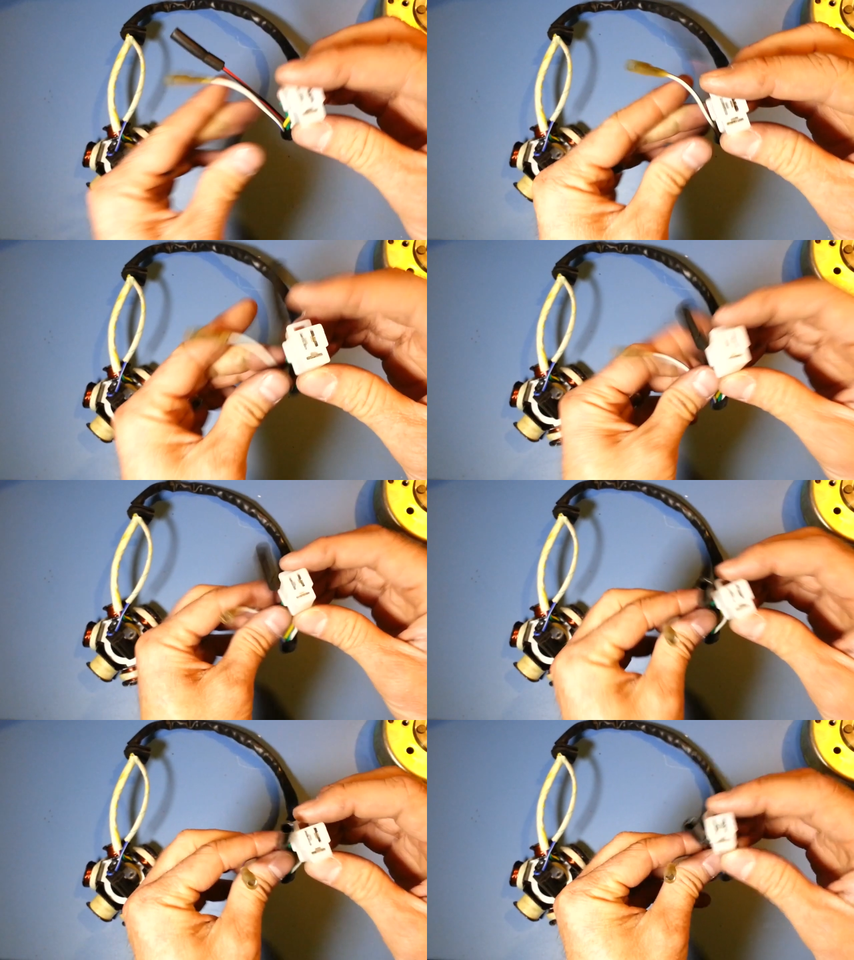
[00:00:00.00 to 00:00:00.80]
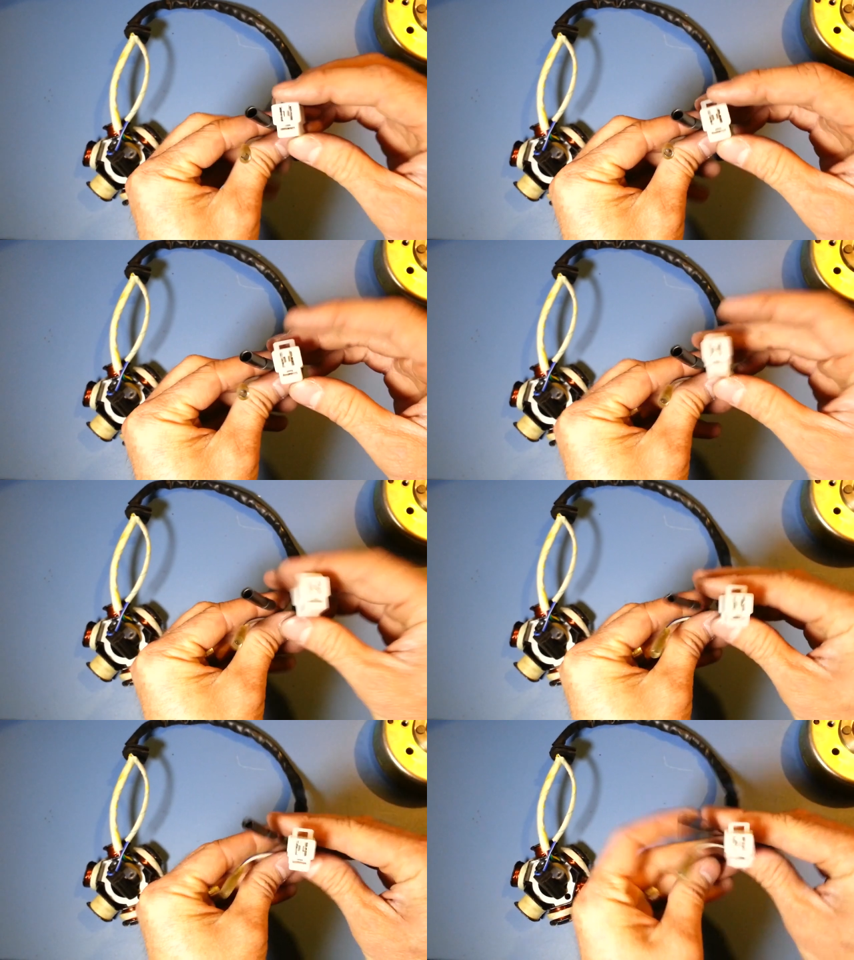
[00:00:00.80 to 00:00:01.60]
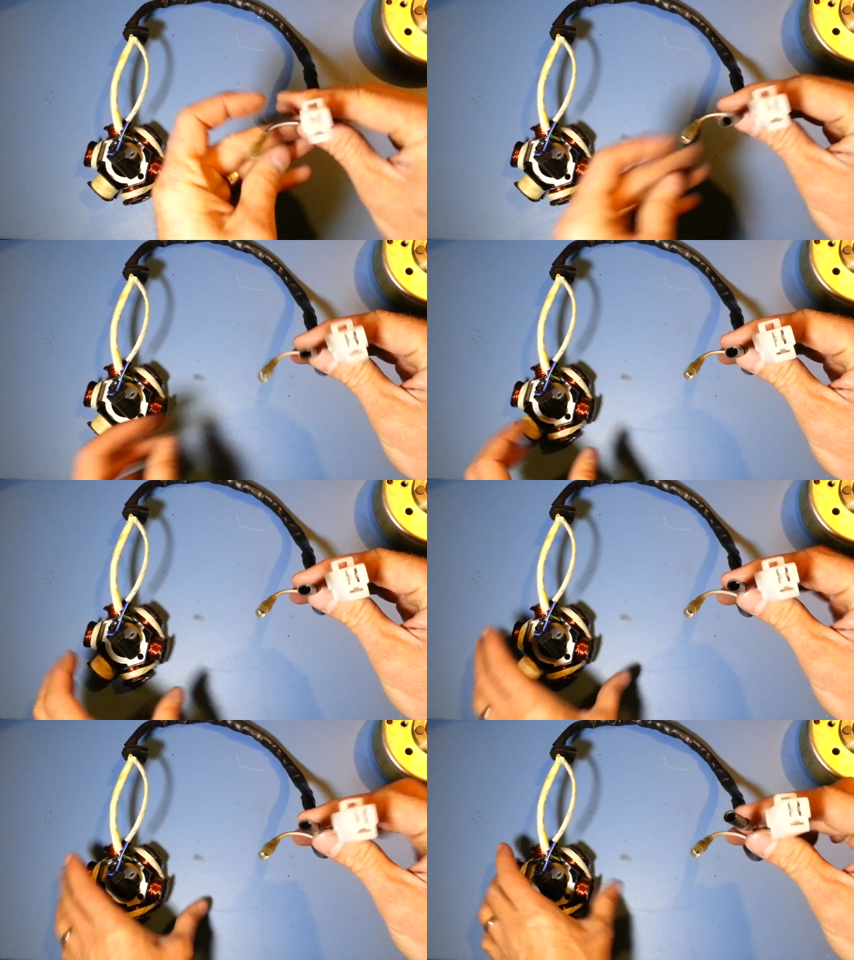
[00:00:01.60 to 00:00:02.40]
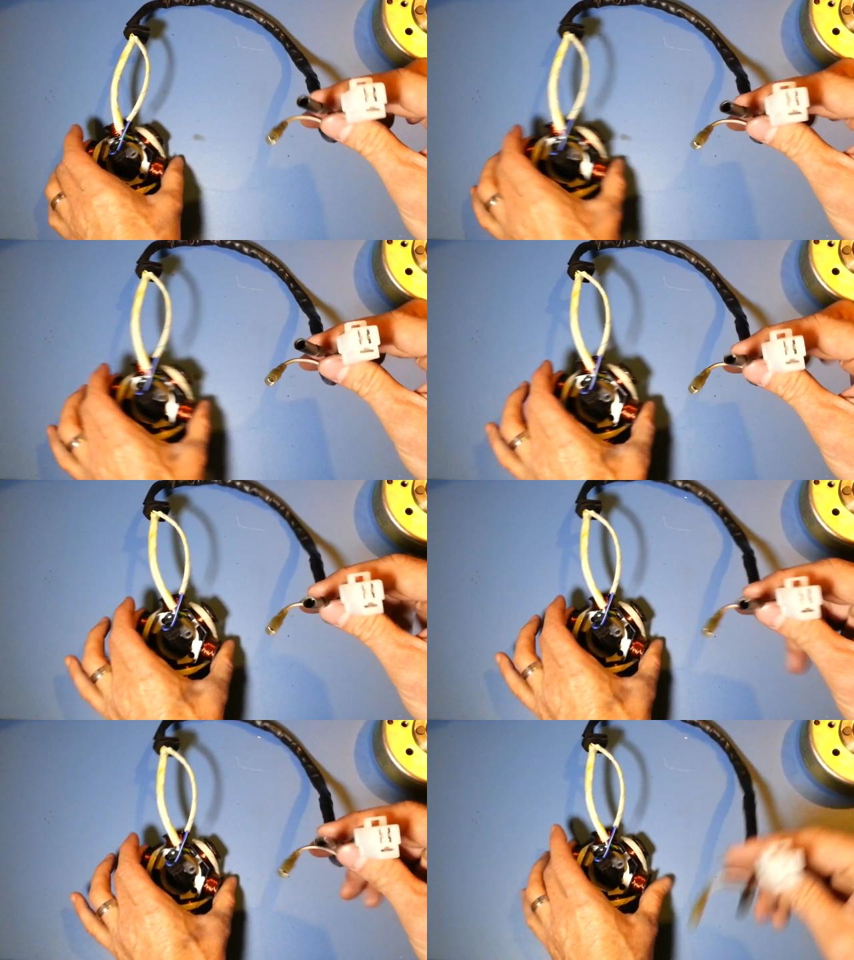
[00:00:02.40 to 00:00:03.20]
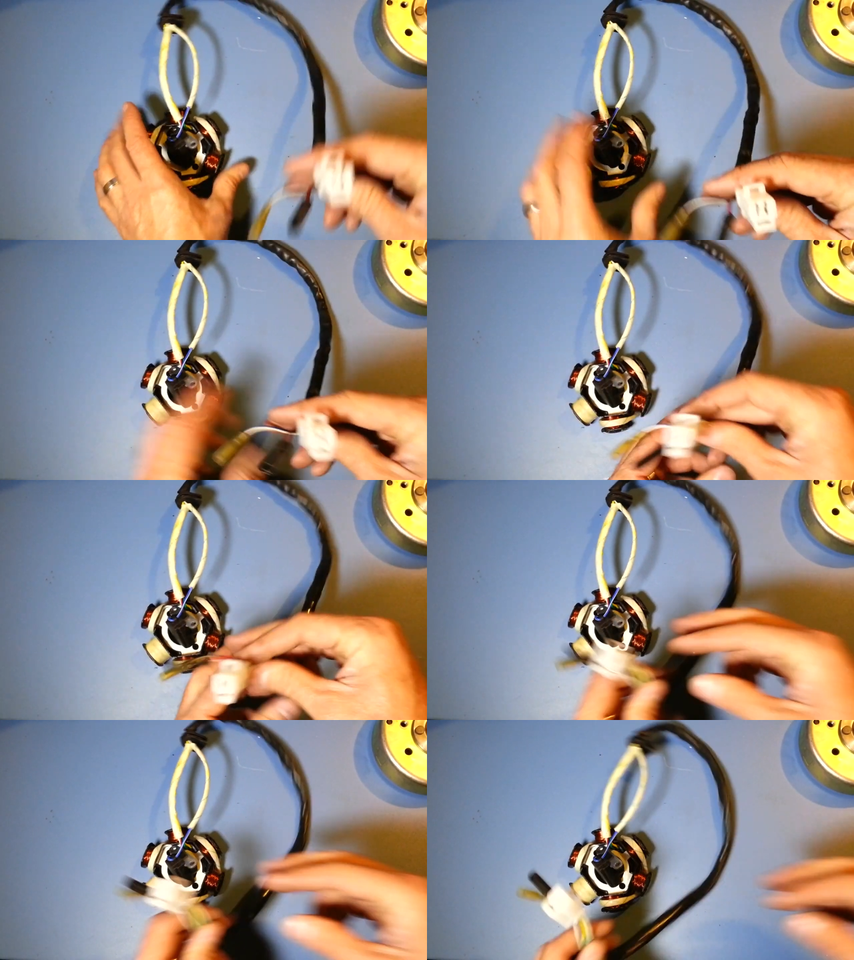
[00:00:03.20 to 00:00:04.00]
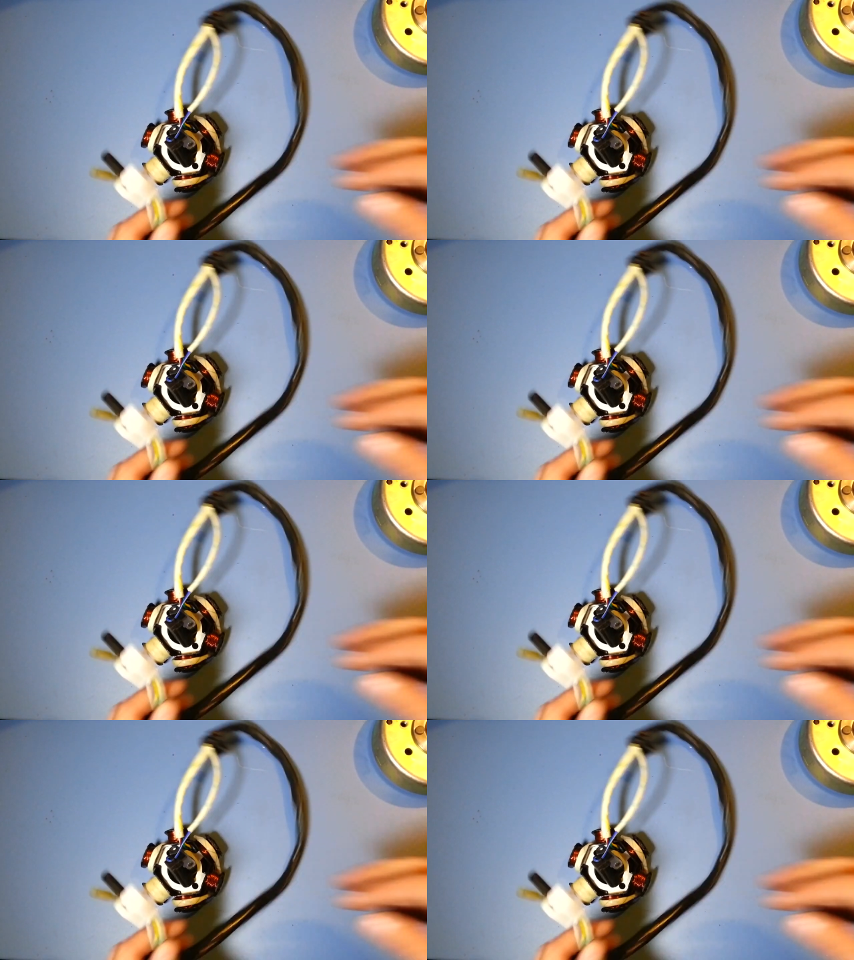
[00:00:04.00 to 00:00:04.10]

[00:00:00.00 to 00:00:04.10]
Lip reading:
Nobody's mouth can be seen.